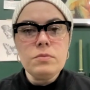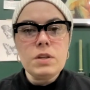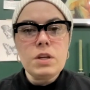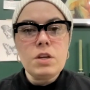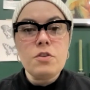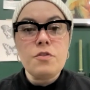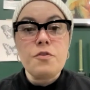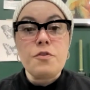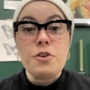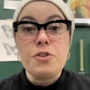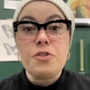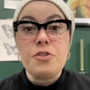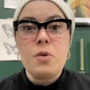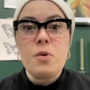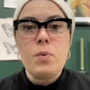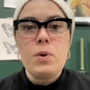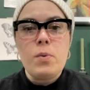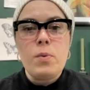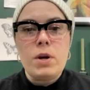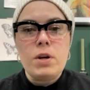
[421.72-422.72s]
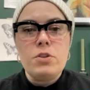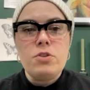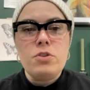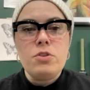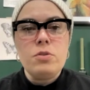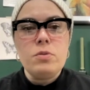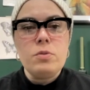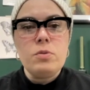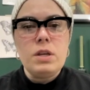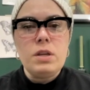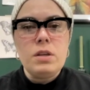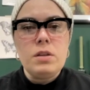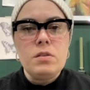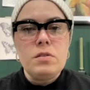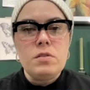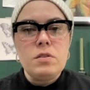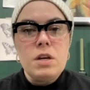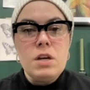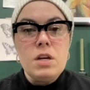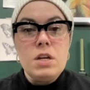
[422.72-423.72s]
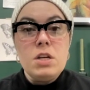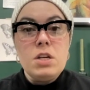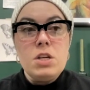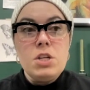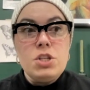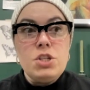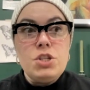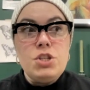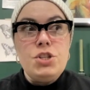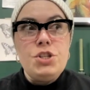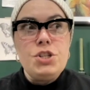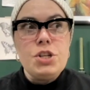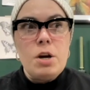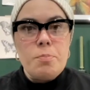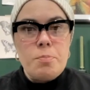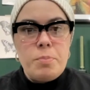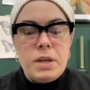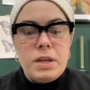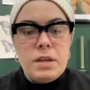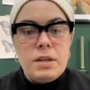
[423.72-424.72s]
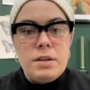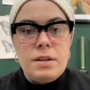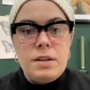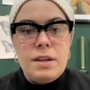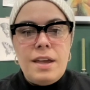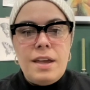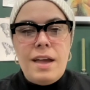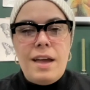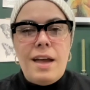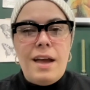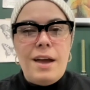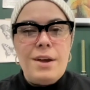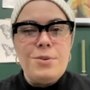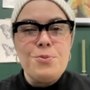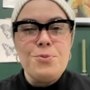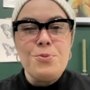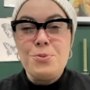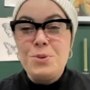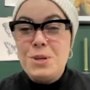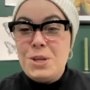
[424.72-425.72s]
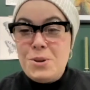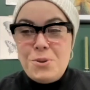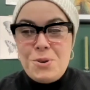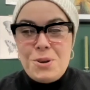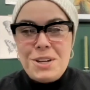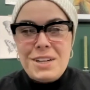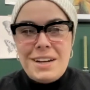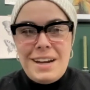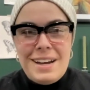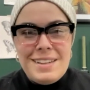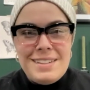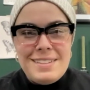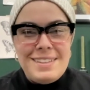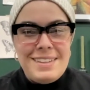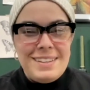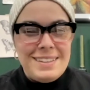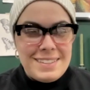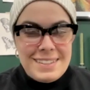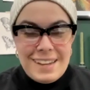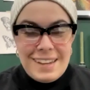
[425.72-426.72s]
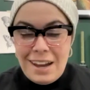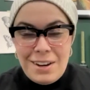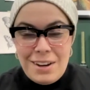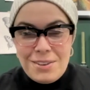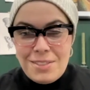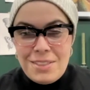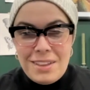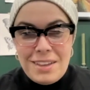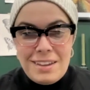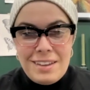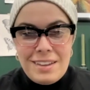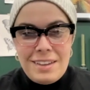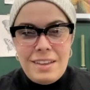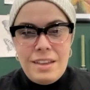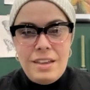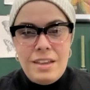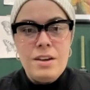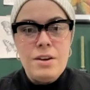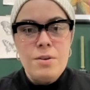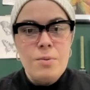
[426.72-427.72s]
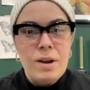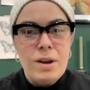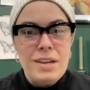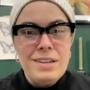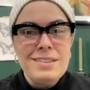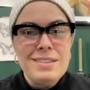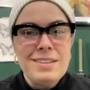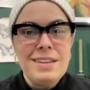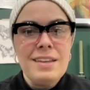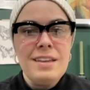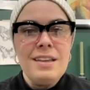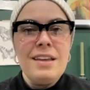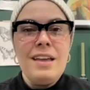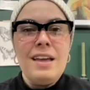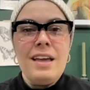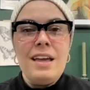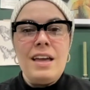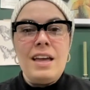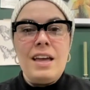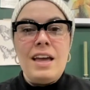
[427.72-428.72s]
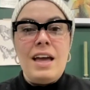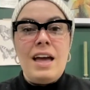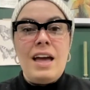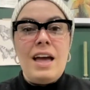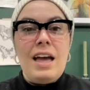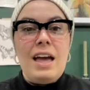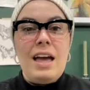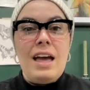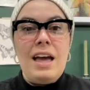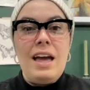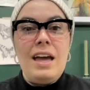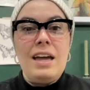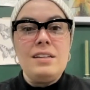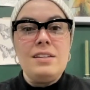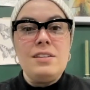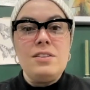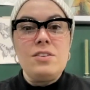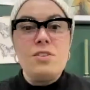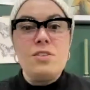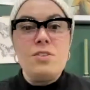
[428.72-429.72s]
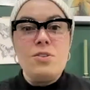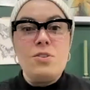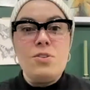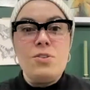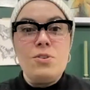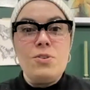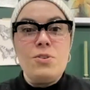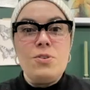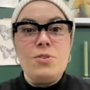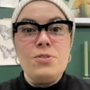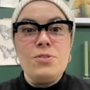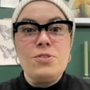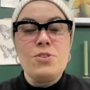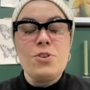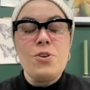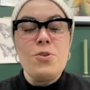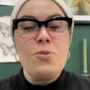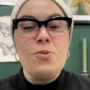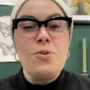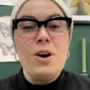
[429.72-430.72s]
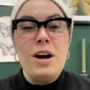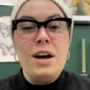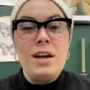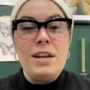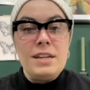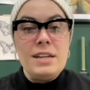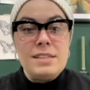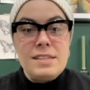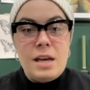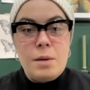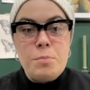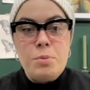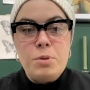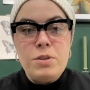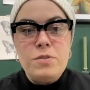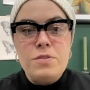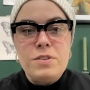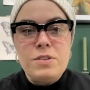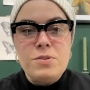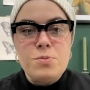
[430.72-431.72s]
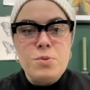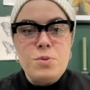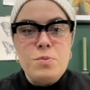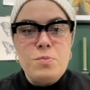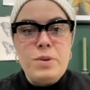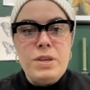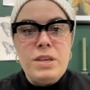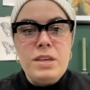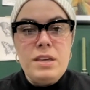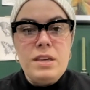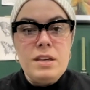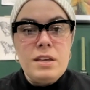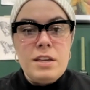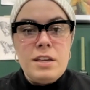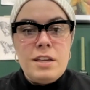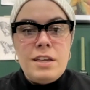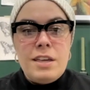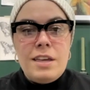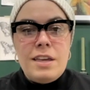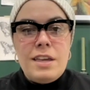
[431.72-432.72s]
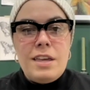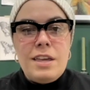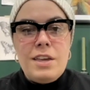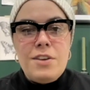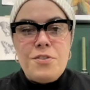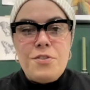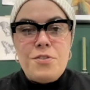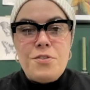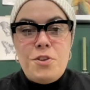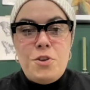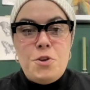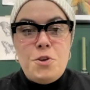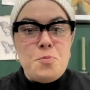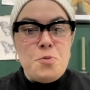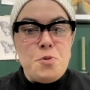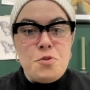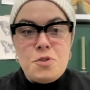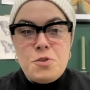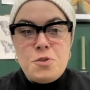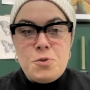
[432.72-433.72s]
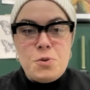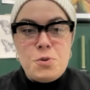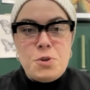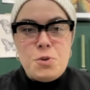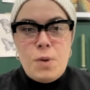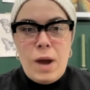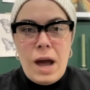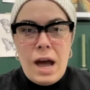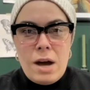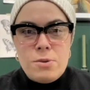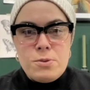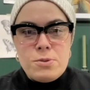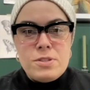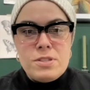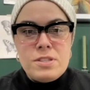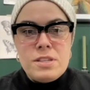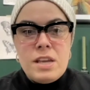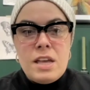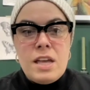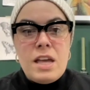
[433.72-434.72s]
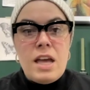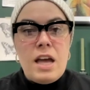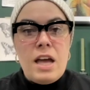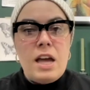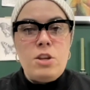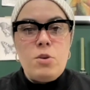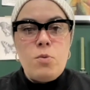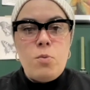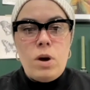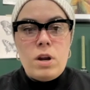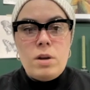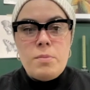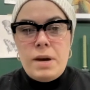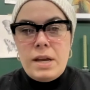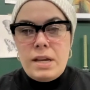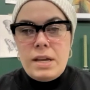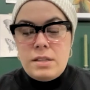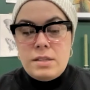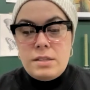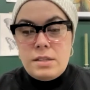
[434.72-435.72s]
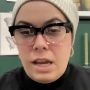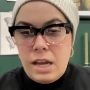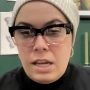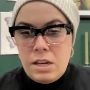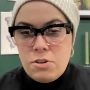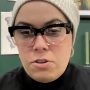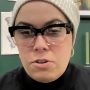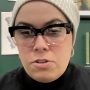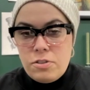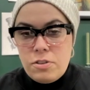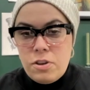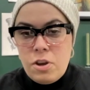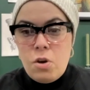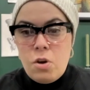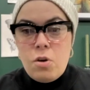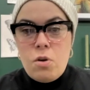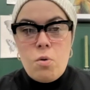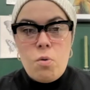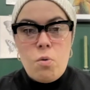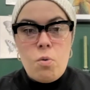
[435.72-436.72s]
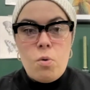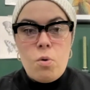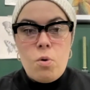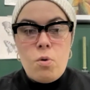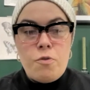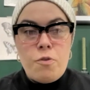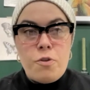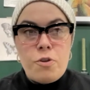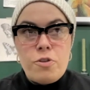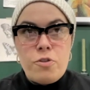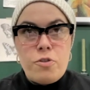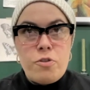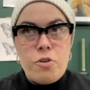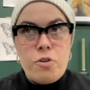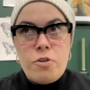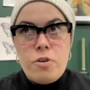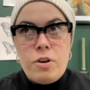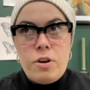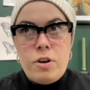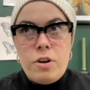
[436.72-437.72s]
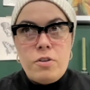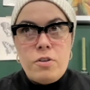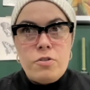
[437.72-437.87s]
the first thing we want to do is jump in and reorganize the entire thing, right? And so an example of this would be if you move into a new house and you want to buy containers or for certain